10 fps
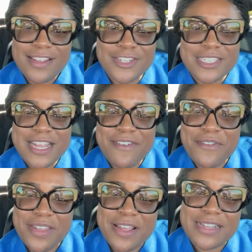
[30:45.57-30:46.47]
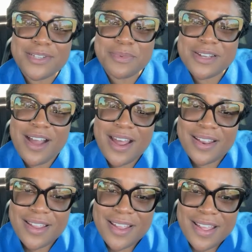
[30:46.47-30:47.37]
you just leave everything else up to
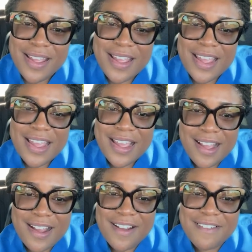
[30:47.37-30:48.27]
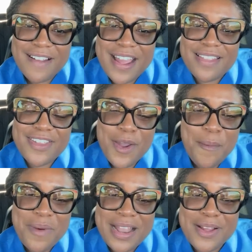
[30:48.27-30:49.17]
God. All right.
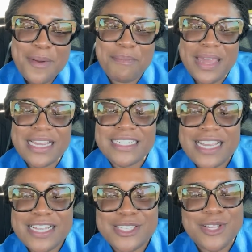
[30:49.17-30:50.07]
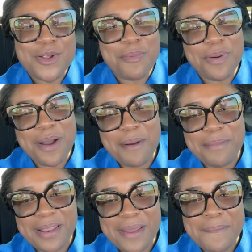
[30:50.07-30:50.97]
You're welcome, patience. No
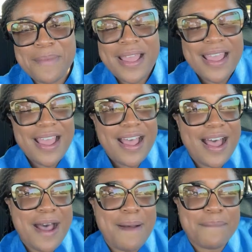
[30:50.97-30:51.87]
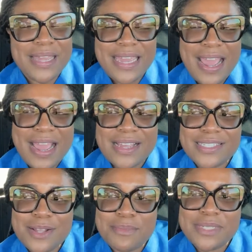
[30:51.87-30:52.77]
problem. But yeah,
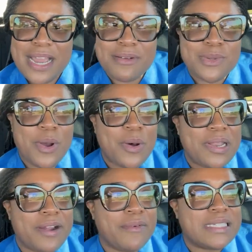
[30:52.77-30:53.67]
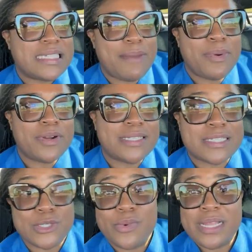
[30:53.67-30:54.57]
sometimes we go out there and we see
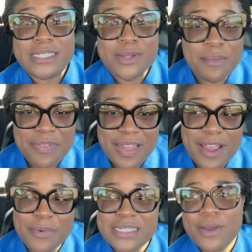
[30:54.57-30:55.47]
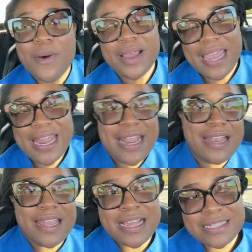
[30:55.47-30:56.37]
persons doing something and we say, okay,
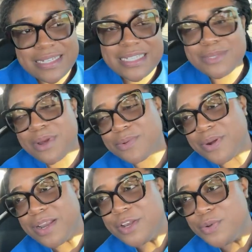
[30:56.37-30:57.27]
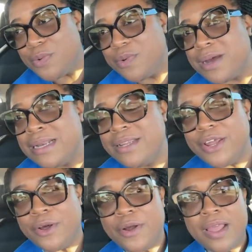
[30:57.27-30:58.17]
then yes, this is what we're going to do. And,
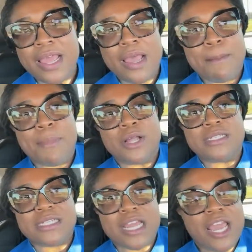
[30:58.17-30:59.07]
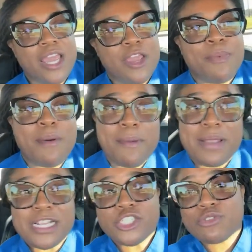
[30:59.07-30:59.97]
you know, but you
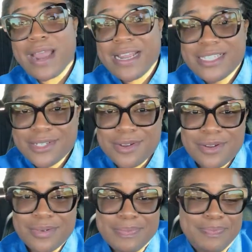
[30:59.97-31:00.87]
probably try to